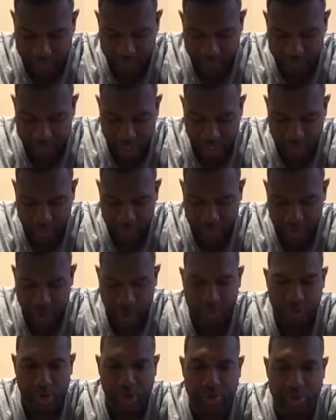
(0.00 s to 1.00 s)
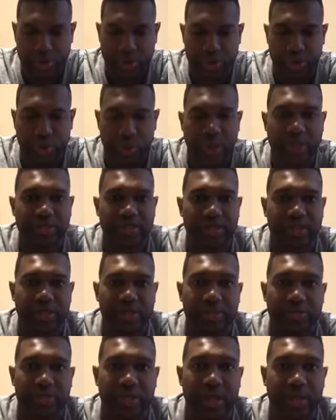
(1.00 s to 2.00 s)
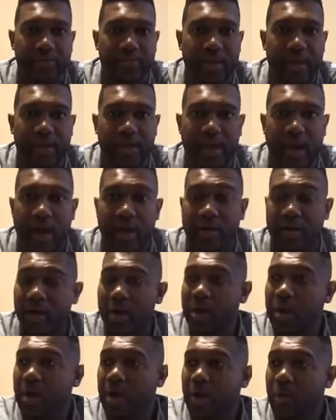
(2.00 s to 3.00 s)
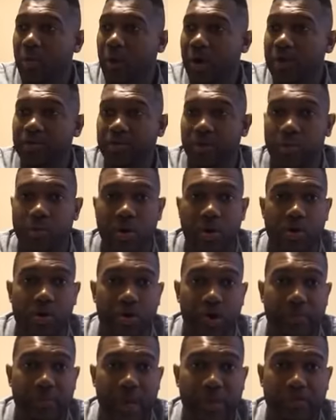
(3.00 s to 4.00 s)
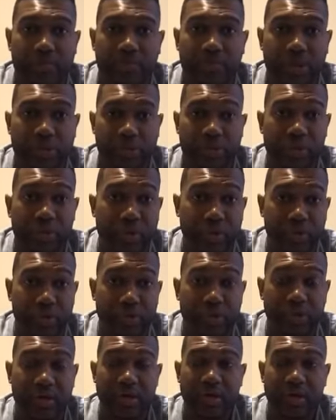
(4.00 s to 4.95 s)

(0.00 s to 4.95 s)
Sometimes you approach a situation and you're like, man, God, what in the world am I supposed to do?